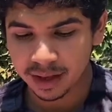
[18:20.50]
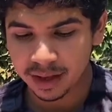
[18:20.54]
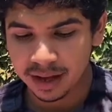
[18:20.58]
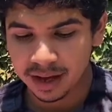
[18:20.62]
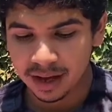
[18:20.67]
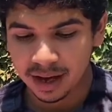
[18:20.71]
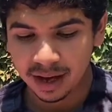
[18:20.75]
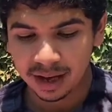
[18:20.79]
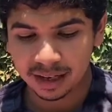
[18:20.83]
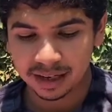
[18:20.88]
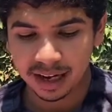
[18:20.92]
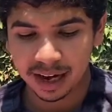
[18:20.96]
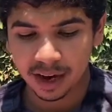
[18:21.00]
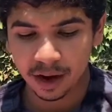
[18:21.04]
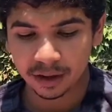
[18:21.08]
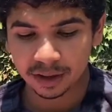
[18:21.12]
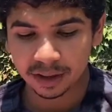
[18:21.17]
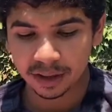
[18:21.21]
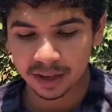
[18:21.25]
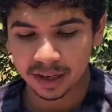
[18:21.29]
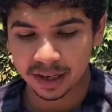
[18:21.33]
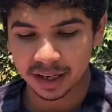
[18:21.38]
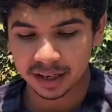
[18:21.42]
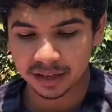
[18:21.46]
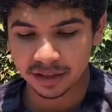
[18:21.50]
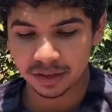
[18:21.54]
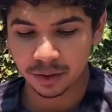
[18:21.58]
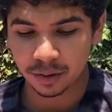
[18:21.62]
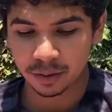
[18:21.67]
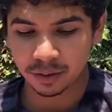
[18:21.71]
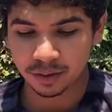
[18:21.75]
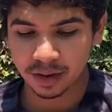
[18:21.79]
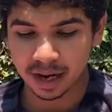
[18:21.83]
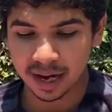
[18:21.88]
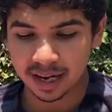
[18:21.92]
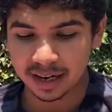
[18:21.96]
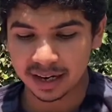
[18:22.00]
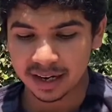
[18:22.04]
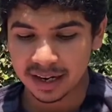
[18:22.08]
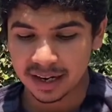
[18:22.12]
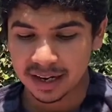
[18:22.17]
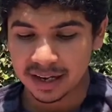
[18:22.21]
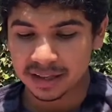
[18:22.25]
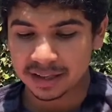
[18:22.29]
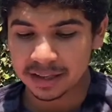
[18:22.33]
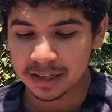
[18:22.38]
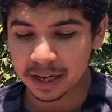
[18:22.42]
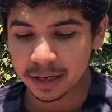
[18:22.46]
a character in his own right,
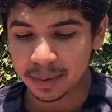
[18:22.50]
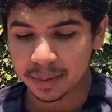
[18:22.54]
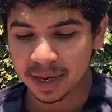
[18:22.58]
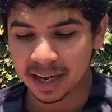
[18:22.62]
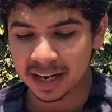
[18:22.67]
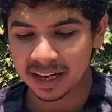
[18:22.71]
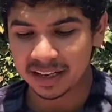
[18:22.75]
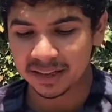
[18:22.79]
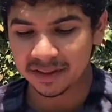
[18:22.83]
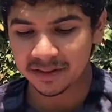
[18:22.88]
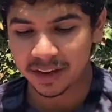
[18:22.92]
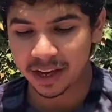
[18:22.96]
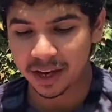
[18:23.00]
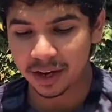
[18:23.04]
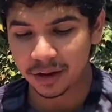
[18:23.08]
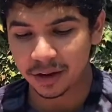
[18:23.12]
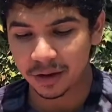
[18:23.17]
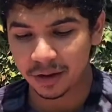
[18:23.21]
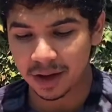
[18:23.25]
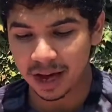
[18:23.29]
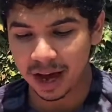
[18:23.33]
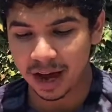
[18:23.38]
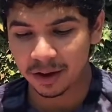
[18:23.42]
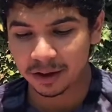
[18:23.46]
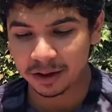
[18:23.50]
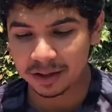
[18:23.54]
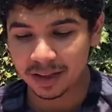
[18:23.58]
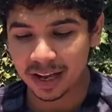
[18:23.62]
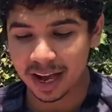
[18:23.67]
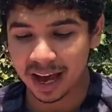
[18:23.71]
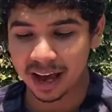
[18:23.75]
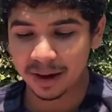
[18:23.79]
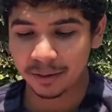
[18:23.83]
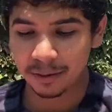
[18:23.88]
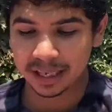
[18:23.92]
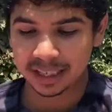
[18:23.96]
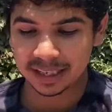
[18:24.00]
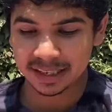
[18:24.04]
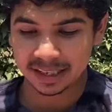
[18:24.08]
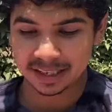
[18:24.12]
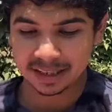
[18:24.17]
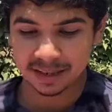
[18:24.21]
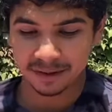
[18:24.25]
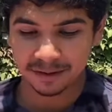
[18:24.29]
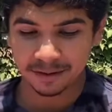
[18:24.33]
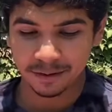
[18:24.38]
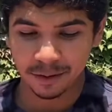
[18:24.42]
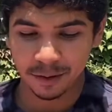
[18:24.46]
took me in his vehicle out to Highway
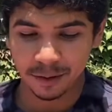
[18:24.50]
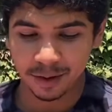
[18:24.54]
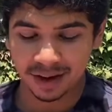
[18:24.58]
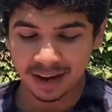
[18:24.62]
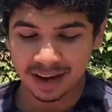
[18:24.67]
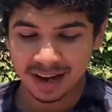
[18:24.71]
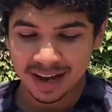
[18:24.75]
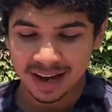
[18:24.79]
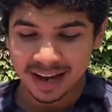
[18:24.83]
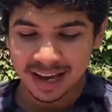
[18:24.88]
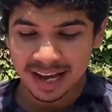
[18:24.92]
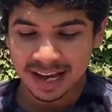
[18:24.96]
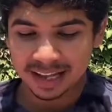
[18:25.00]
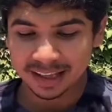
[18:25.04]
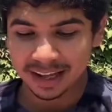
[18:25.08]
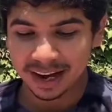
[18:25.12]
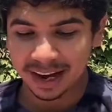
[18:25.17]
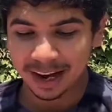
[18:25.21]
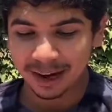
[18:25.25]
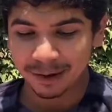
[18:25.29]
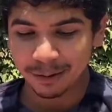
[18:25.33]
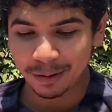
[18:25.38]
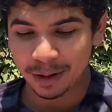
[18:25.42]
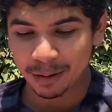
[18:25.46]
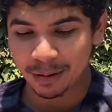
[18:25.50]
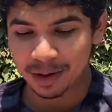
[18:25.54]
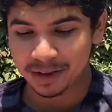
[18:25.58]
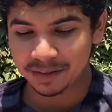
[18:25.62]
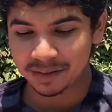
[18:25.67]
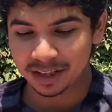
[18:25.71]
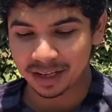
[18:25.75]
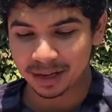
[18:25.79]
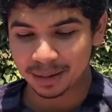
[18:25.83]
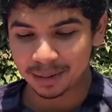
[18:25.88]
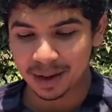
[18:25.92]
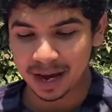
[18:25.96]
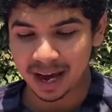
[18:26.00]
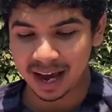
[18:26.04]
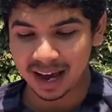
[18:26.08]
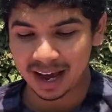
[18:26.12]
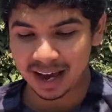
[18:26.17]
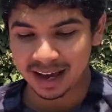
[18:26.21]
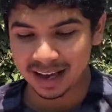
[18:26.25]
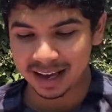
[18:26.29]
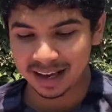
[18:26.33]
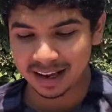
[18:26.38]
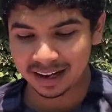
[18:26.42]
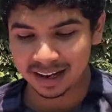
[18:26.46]
64, and there we waved goodbye,
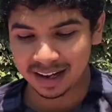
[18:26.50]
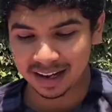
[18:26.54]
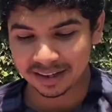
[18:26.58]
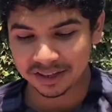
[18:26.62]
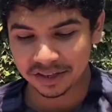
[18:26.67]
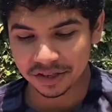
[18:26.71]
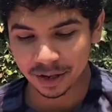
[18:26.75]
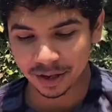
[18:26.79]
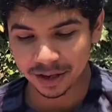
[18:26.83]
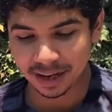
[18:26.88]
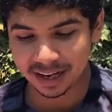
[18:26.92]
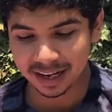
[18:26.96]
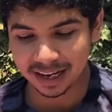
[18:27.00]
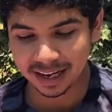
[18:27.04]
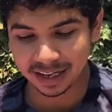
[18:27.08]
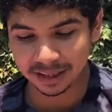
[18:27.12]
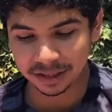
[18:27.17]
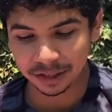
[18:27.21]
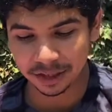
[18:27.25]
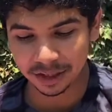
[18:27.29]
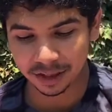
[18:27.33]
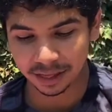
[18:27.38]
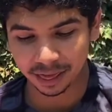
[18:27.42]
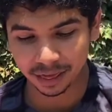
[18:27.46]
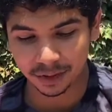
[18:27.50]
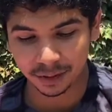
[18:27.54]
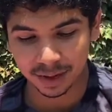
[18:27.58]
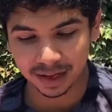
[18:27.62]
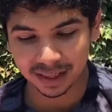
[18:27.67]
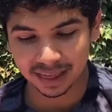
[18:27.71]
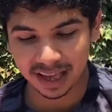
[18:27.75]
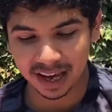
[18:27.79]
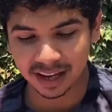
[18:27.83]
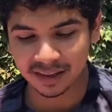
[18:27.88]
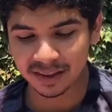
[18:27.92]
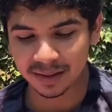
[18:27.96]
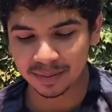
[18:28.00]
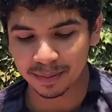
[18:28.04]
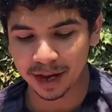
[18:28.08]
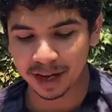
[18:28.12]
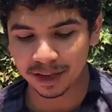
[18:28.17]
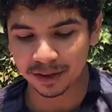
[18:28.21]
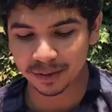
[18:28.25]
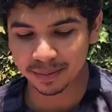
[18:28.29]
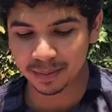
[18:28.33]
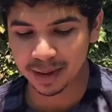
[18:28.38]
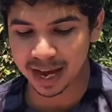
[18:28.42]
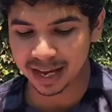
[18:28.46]
and I started hitching 3,000
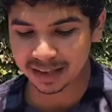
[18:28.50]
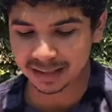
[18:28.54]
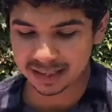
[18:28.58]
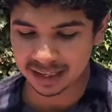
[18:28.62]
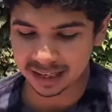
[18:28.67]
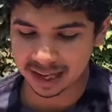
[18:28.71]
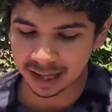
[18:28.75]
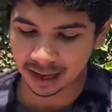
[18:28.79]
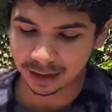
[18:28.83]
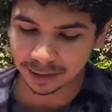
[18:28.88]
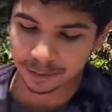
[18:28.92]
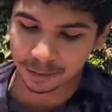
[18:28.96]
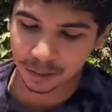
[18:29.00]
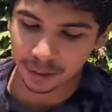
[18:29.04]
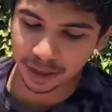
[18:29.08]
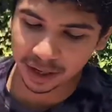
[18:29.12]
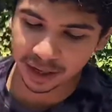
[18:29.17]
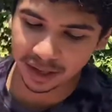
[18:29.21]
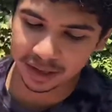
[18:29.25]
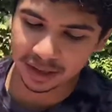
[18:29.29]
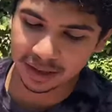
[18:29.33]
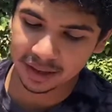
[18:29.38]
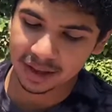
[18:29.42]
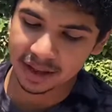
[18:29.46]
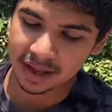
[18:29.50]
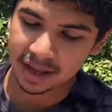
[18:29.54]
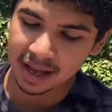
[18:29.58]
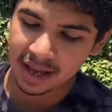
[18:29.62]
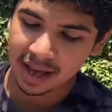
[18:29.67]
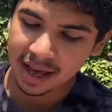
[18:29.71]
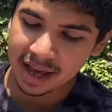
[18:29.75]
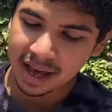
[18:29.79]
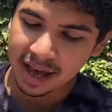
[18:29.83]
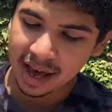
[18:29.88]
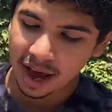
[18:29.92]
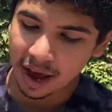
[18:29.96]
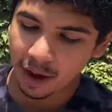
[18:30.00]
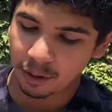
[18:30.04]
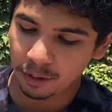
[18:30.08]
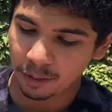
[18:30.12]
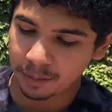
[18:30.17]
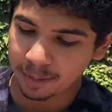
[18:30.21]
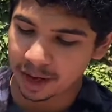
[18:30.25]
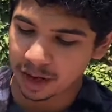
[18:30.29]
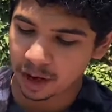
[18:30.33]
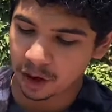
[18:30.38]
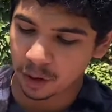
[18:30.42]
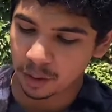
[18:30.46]
miles back to California. I would
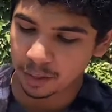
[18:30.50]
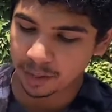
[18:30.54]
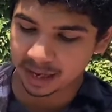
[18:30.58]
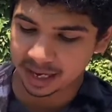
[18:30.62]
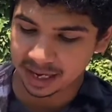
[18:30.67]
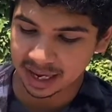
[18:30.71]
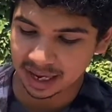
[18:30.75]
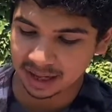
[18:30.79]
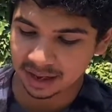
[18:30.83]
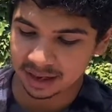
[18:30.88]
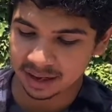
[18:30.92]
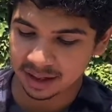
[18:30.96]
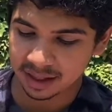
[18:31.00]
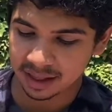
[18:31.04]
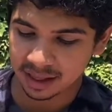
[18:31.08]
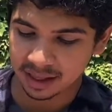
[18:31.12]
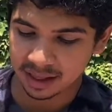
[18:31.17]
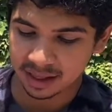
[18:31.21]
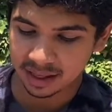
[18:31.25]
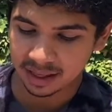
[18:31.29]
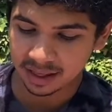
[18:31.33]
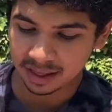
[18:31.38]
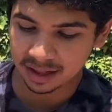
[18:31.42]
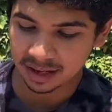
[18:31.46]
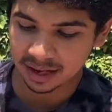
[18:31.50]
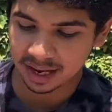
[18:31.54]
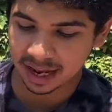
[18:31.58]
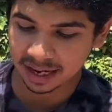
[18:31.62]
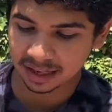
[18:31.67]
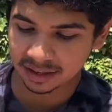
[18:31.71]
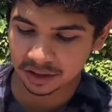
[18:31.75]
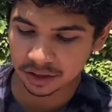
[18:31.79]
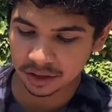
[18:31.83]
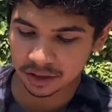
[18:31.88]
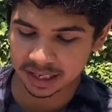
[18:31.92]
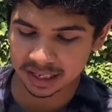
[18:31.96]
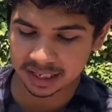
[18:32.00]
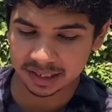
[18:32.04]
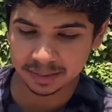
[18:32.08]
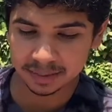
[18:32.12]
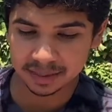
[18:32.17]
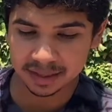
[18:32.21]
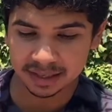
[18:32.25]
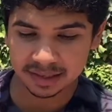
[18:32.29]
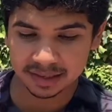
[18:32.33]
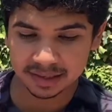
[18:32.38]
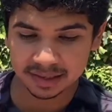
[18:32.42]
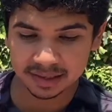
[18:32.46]
be home again the next
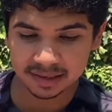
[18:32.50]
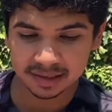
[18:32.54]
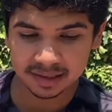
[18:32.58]
Christmas.